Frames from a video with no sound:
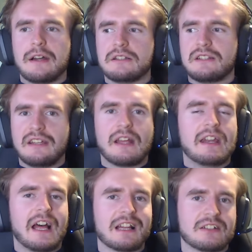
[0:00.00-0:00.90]
data
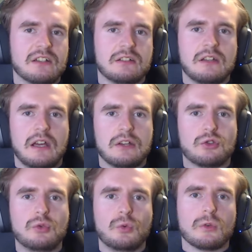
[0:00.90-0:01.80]
analysis
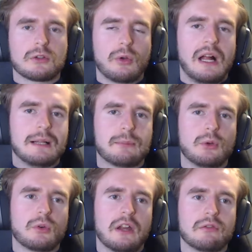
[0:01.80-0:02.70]
tool to help you
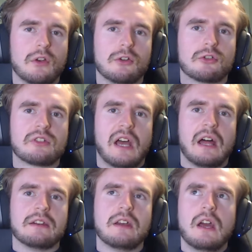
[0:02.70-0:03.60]
kind of
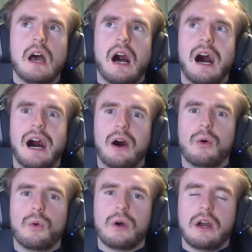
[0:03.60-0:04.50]
understand how